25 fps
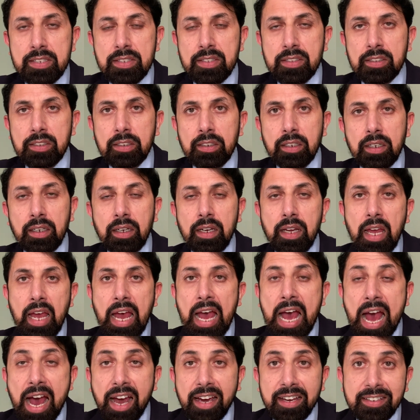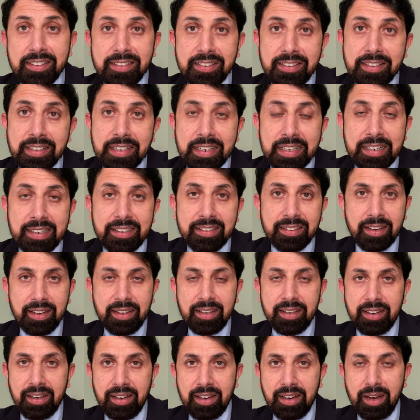the high yield
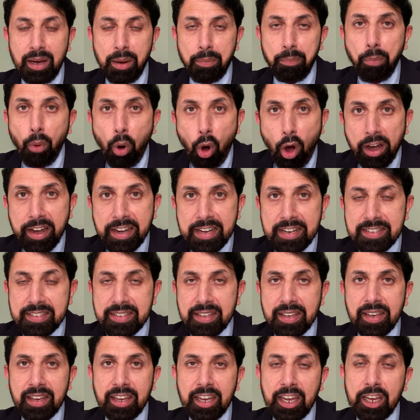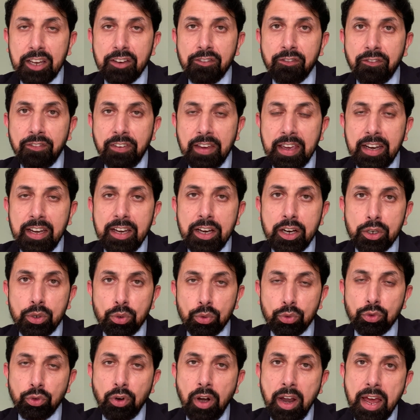points in failure to
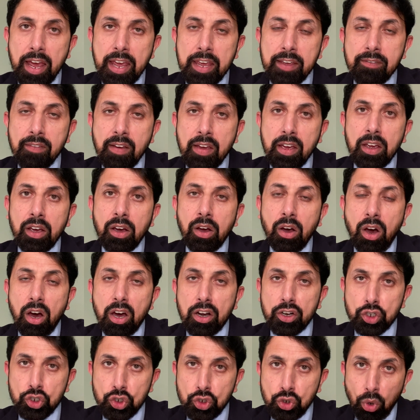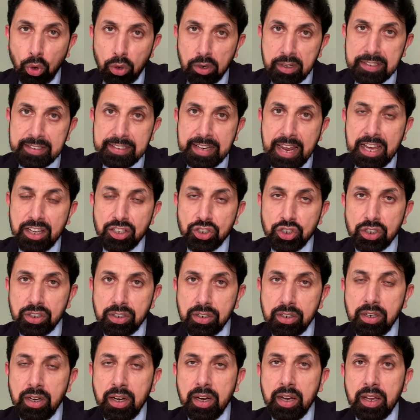thrive, or short
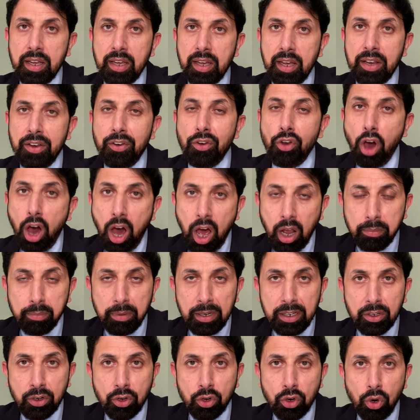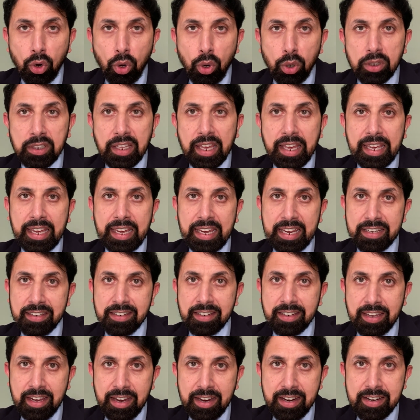stature and normal growth in
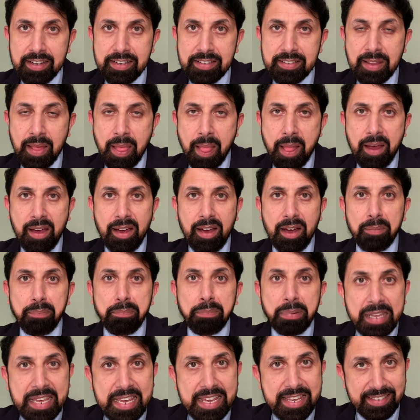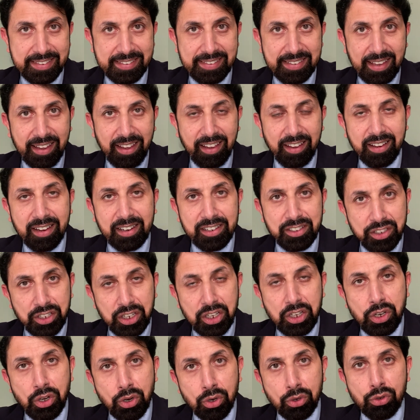kids. Please
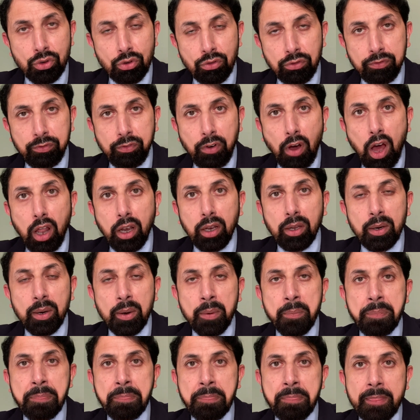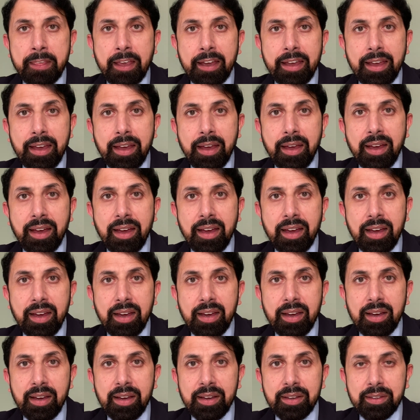continue to follow
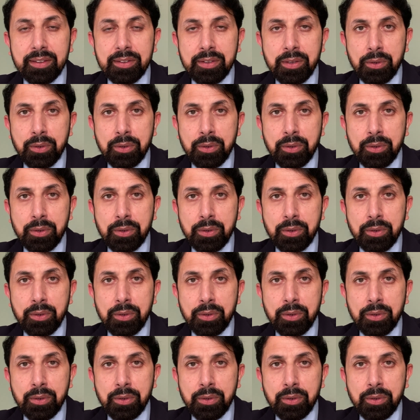my